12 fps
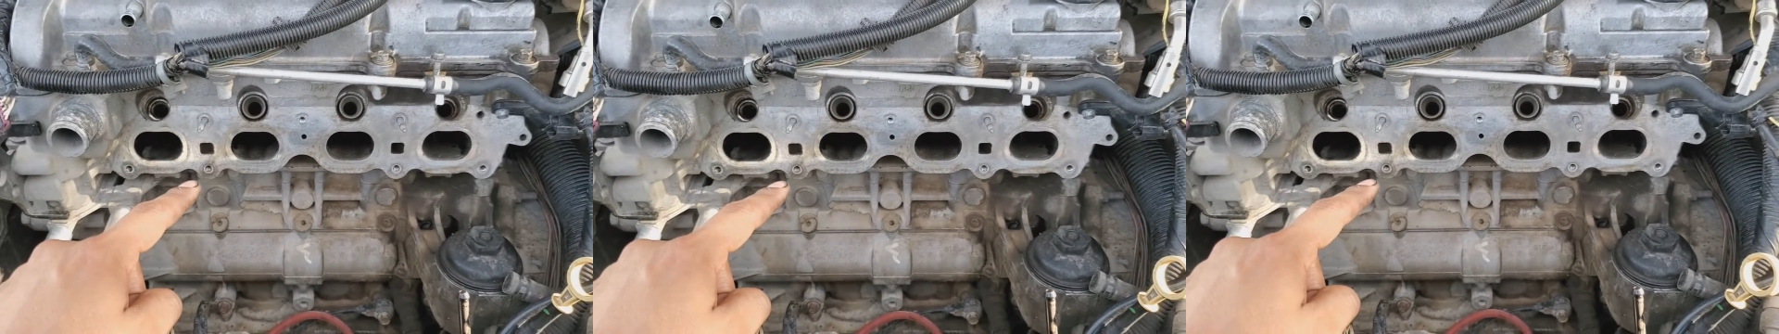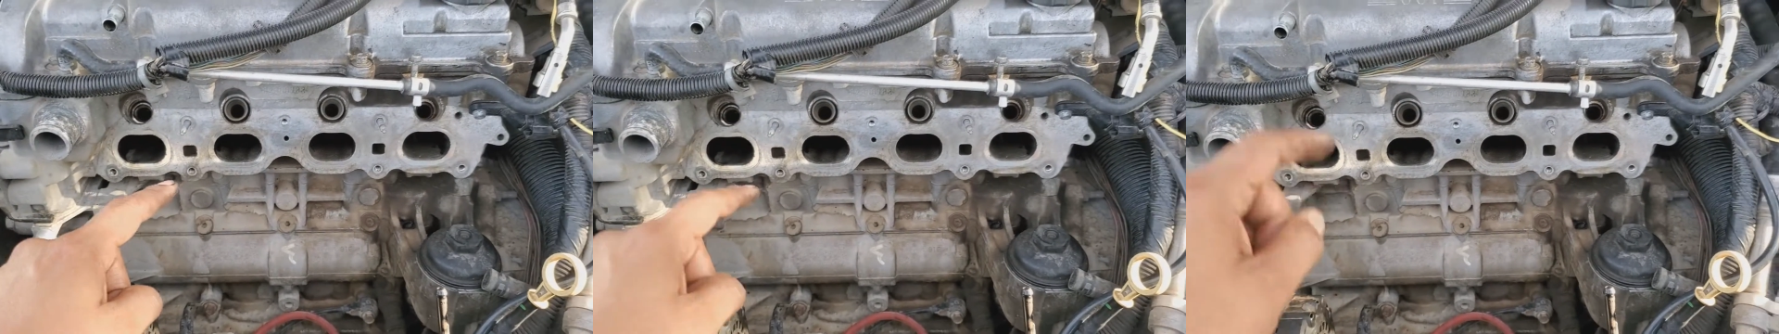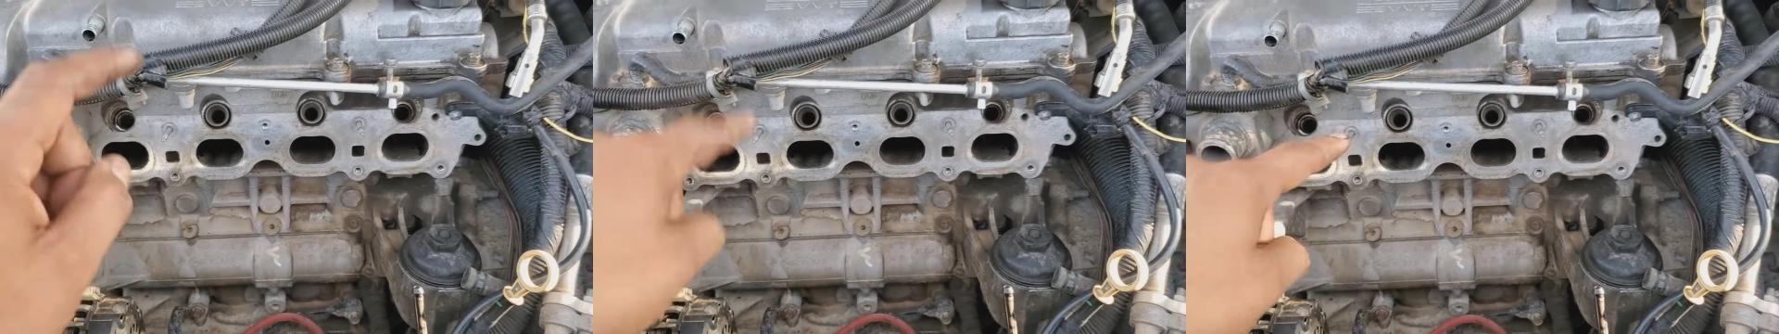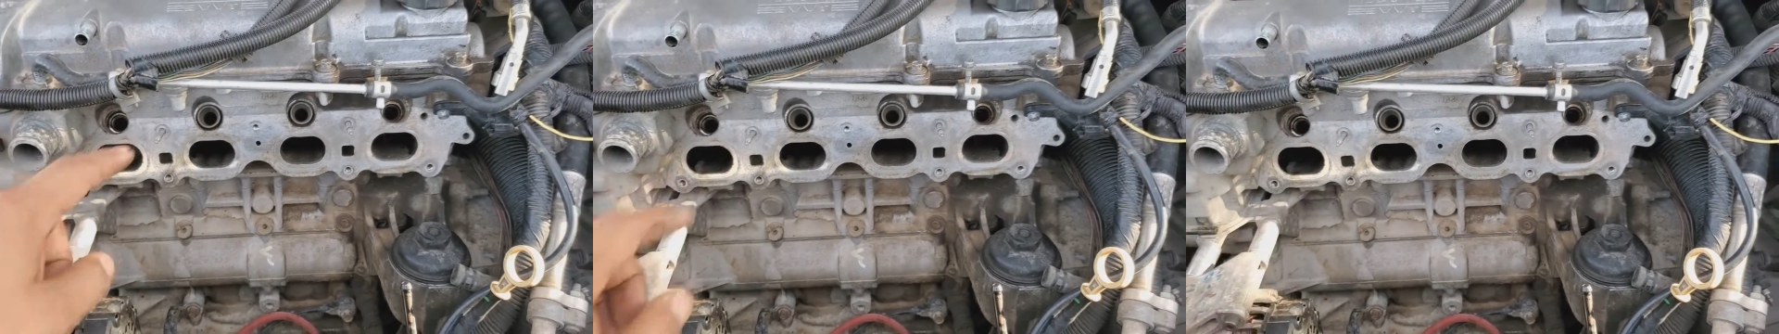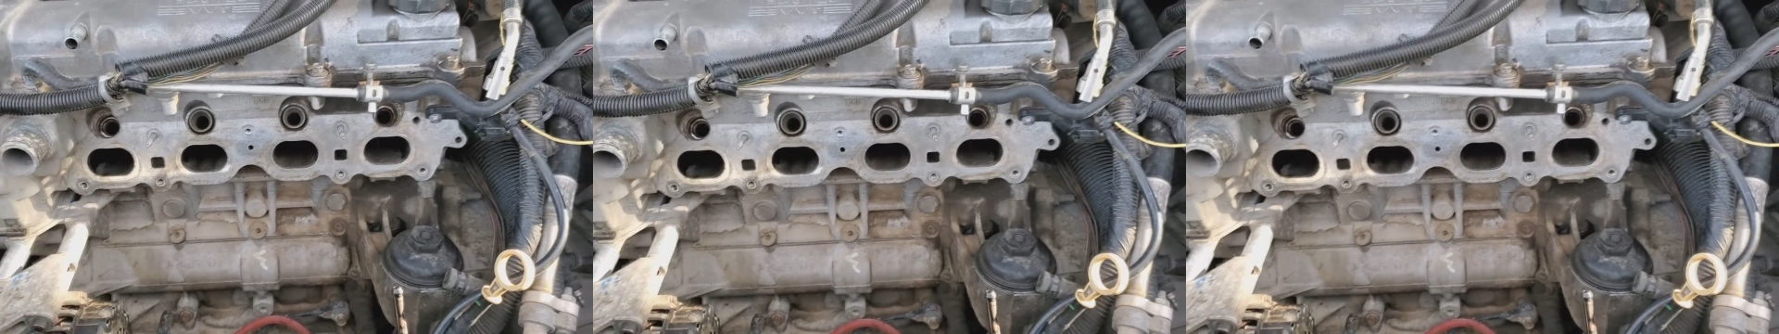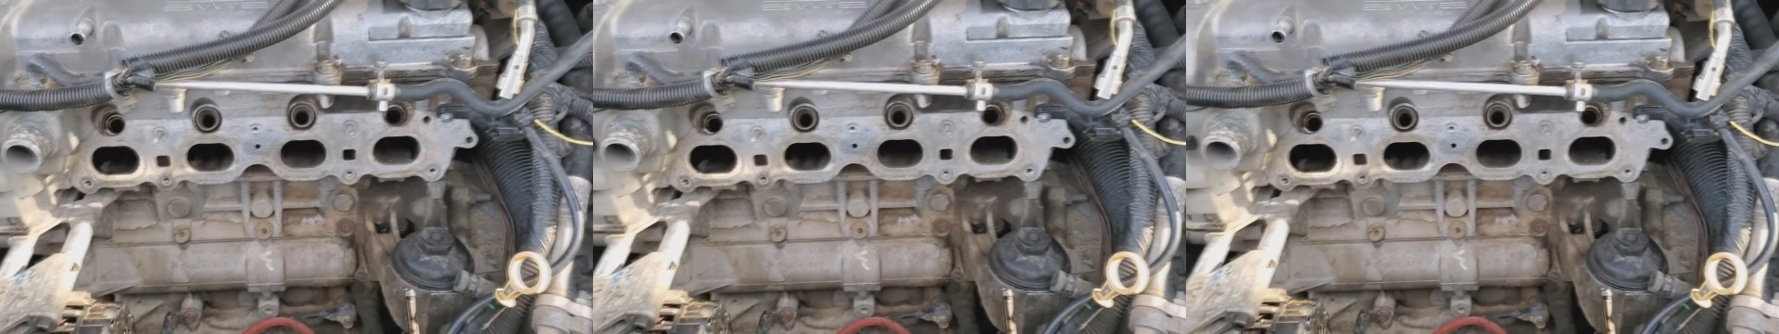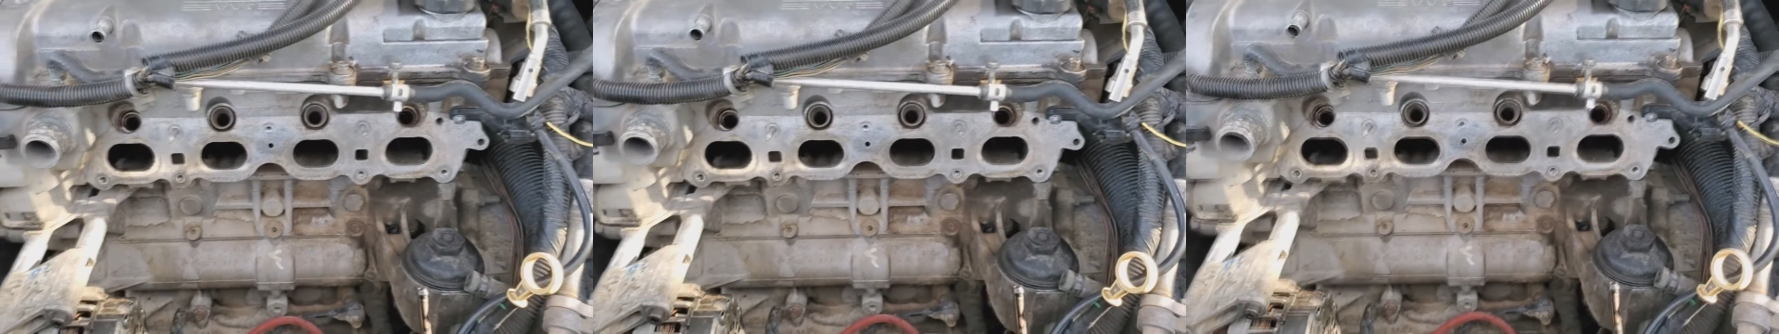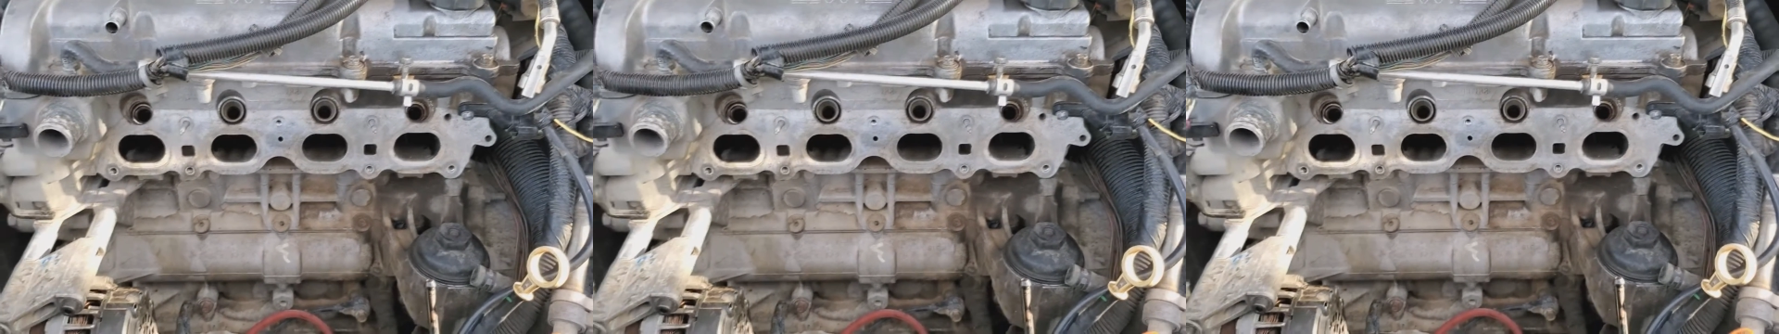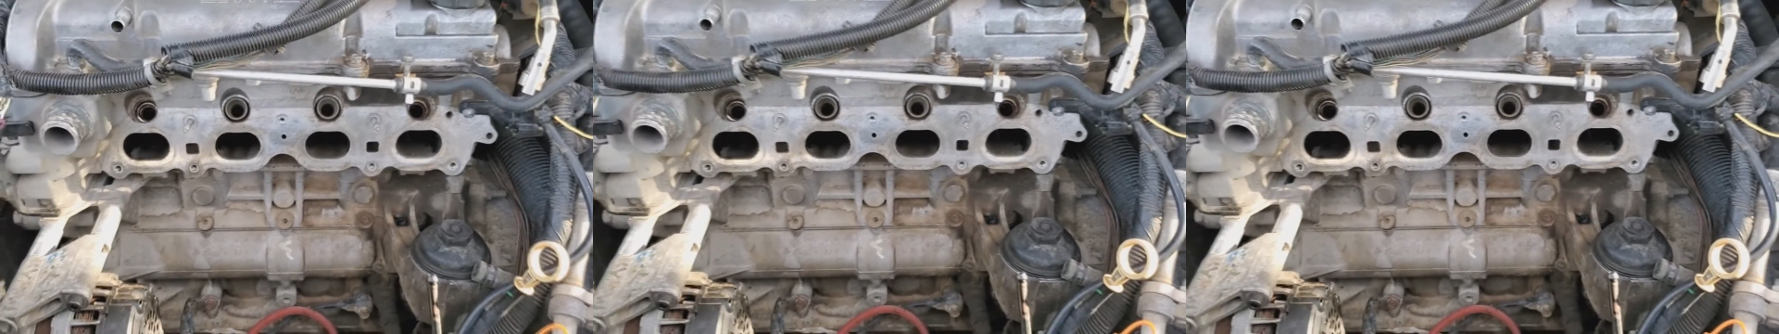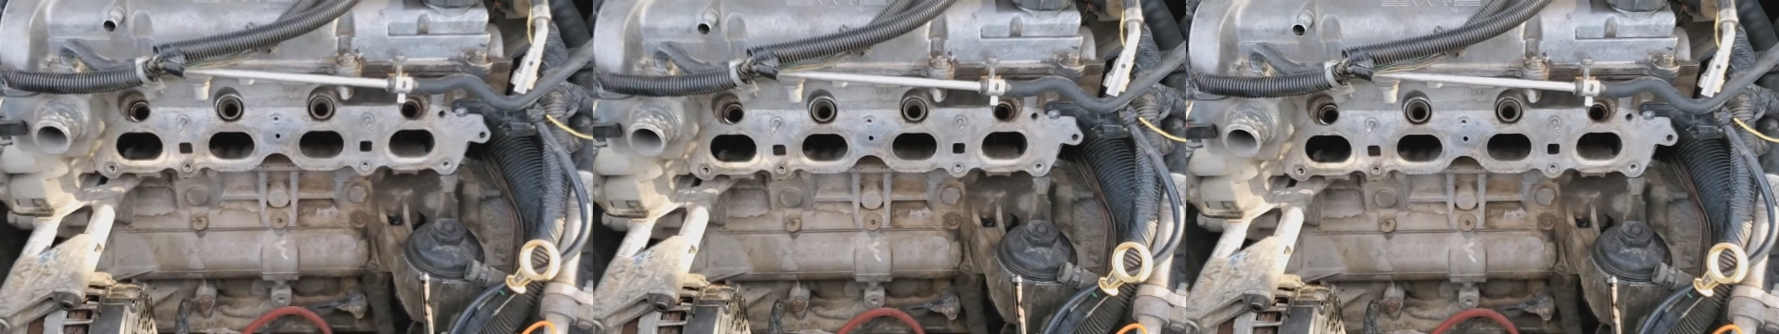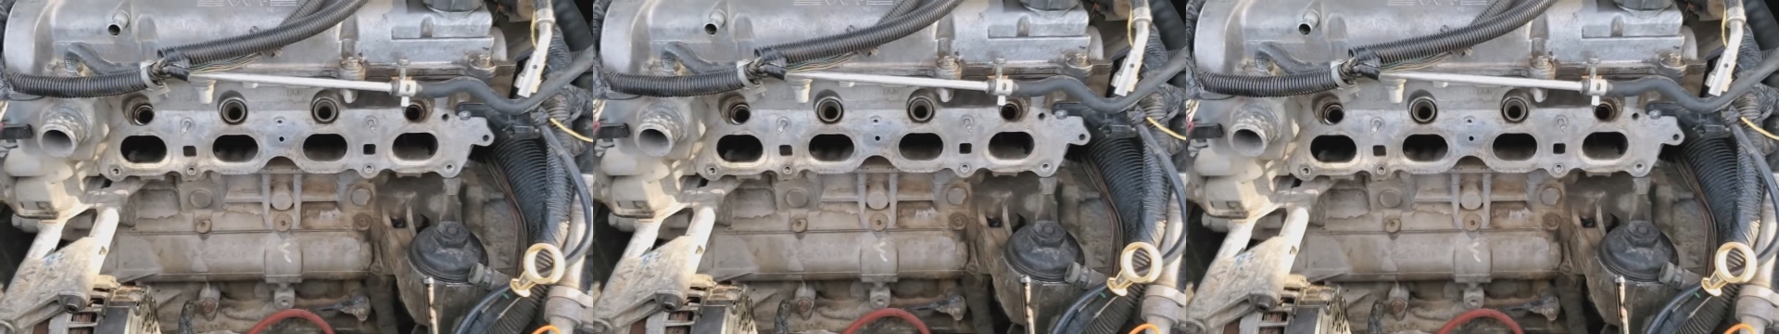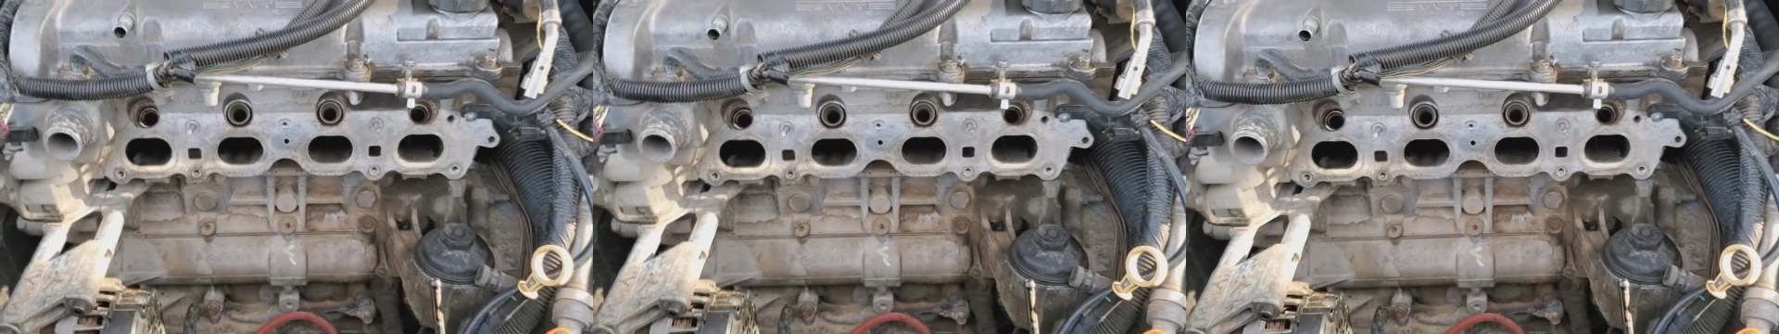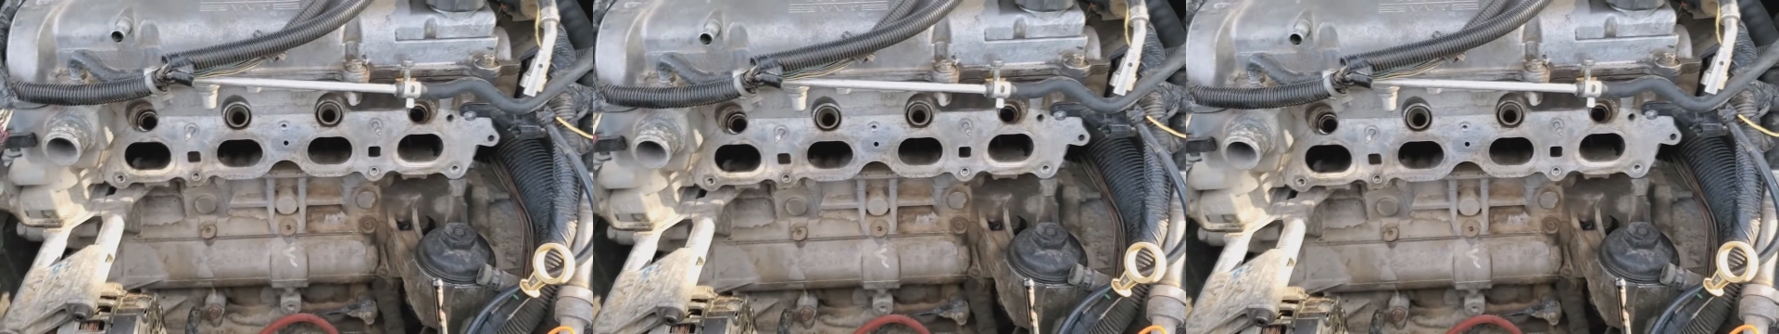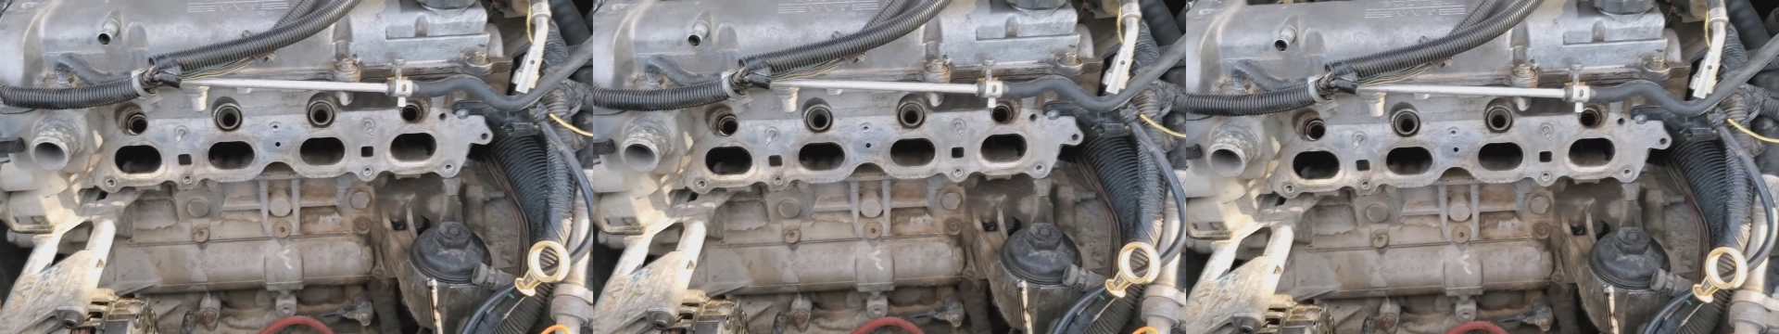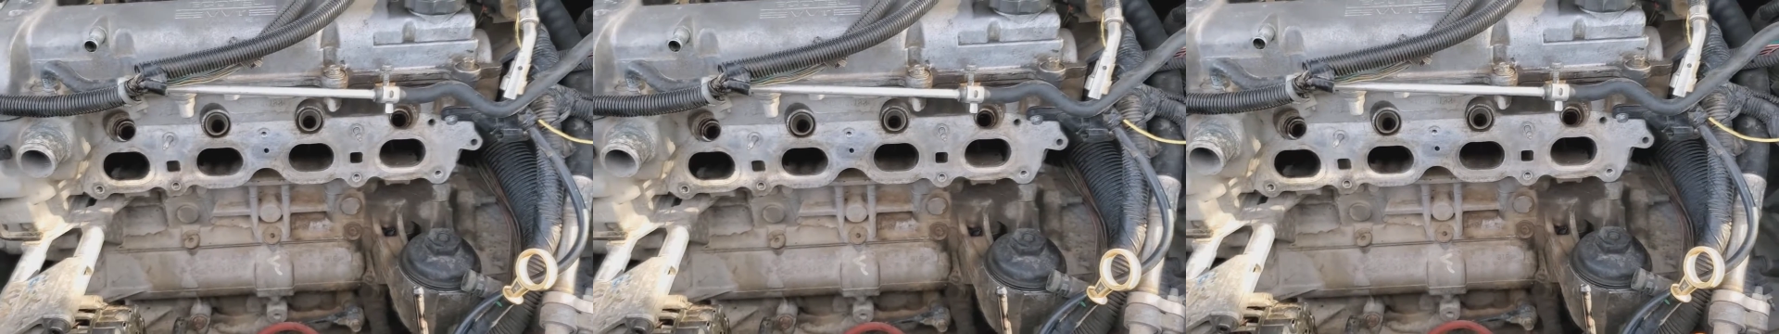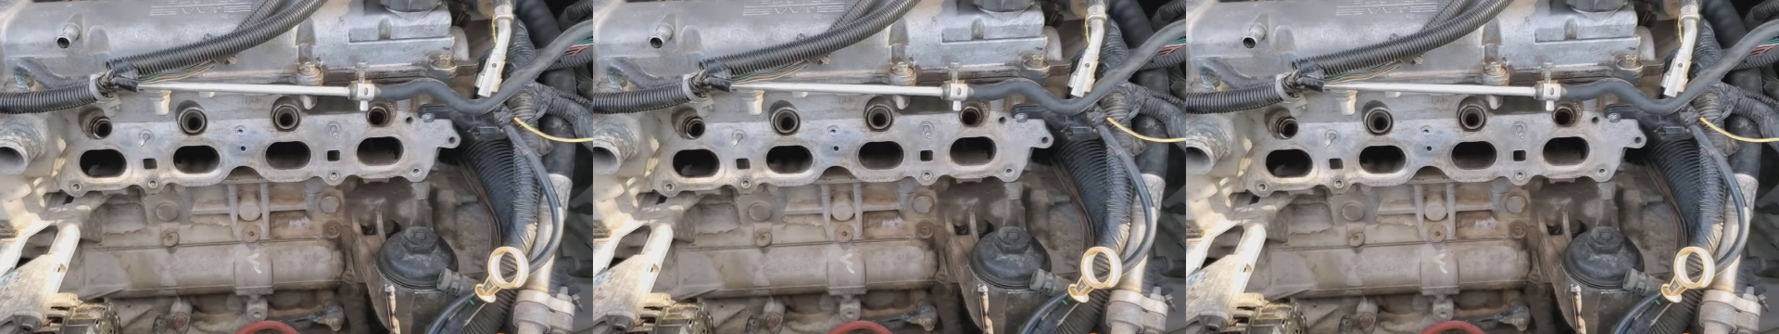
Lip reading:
Nobody's mouth can be seen.